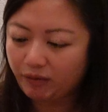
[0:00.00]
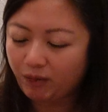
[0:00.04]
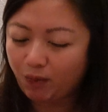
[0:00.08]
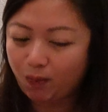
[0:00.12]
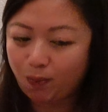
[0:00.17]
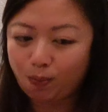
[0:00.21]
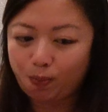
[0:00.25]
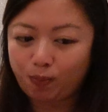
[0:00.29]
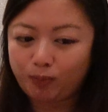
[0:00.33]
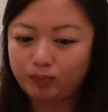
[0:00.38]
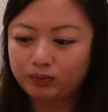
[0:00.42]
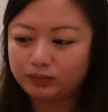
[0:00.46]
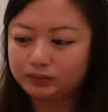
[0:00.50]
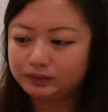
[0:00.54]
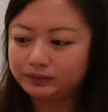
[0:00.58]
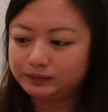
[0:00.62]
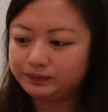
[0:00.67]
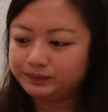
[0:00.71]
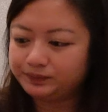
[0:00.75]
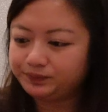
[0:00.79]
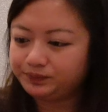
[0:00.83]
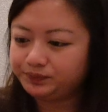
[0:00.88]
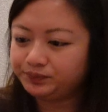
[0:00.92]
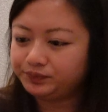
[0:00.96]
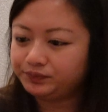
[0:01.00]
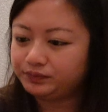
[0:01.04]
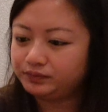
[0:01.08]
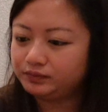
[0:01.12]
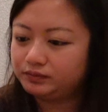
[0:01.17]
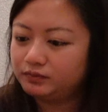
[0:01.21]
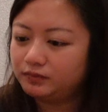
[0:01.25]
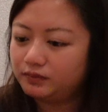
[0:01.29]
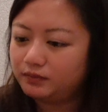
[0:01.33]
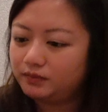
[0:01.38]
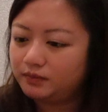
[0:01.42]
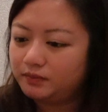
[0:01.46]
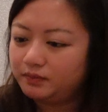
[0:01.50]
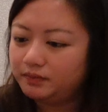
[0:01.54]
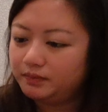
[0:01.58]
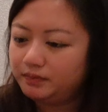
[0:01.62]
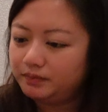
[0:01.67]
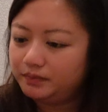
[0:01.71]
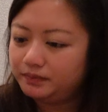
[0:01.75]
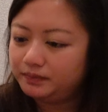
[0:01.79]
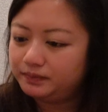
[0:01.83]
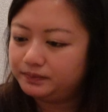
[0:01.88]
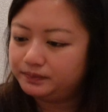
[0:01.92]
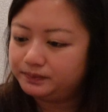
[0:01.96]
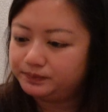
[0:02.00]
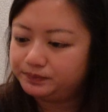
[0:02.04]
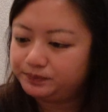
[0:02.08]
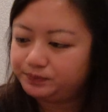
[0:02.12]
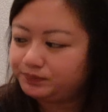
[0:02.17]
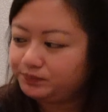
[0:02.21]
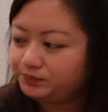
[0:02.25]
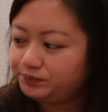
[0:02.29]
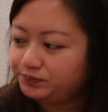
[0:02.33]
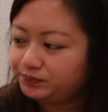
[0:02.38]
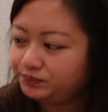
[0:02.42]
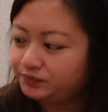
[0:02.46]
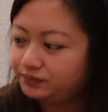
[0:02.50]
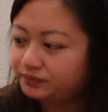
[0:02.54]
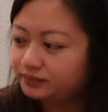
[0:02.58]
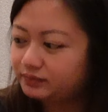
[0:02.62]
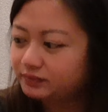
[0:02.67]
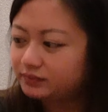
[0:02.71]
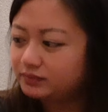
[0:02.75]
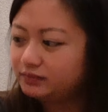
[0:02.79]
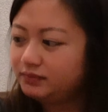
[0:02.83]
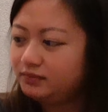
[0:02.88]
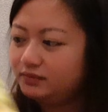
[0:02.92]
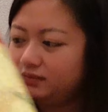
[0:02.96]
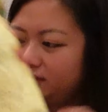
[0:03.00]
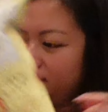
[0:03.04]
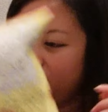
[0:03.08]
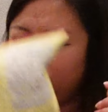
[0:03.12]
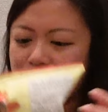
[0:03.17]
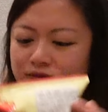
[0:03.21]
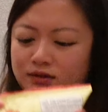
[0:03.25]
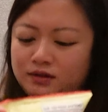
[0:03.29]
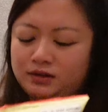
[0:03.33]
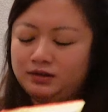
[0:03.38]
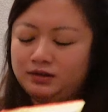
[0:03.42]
(silent)